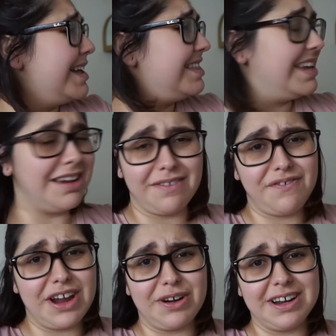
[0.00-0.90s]
the
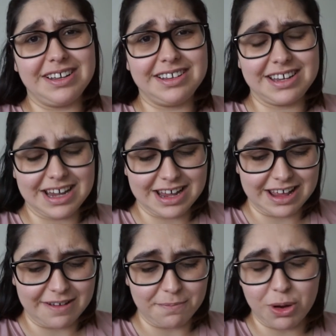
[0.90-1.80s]
unfairest
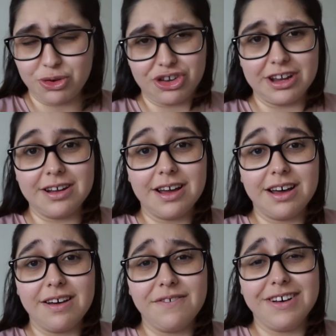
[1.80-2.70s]
motion
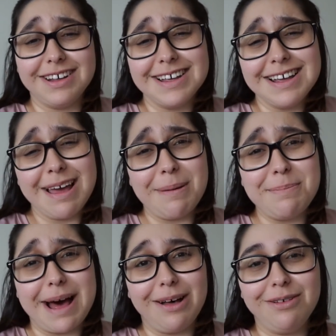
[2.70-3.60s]
of
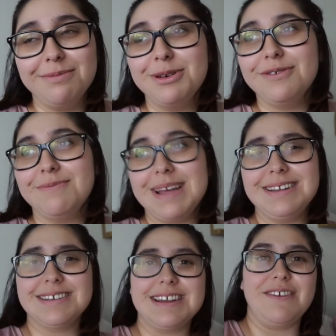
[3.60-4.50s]
bowel
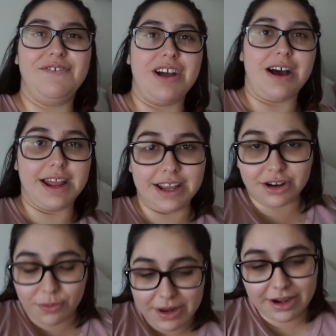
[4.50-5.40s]
movements. If not,
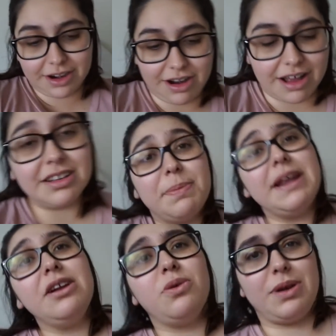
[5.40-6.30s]
either we're
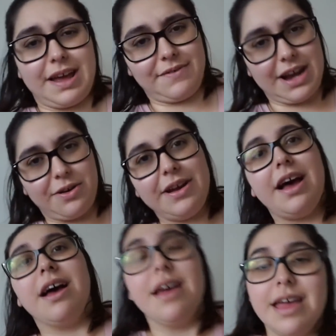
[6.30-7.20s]
constipated or we have
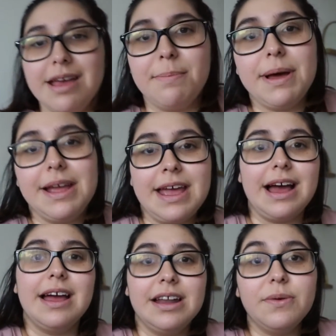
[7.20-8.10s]
diarrhea. But
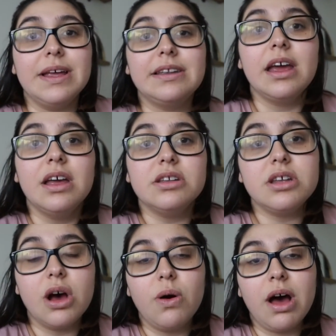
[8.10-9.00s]
yeah, anyways,
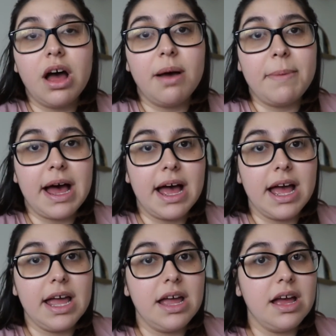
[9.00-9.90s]
so um
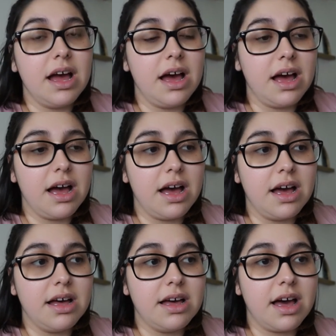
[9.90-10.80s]
I
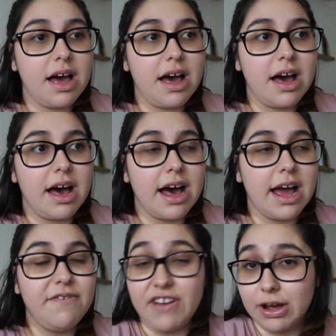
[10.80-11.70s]
uh
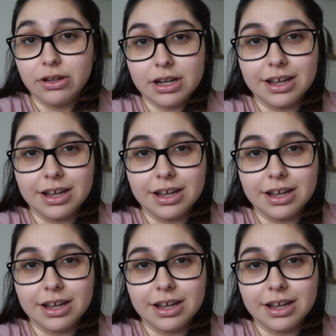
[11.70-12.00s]
I failed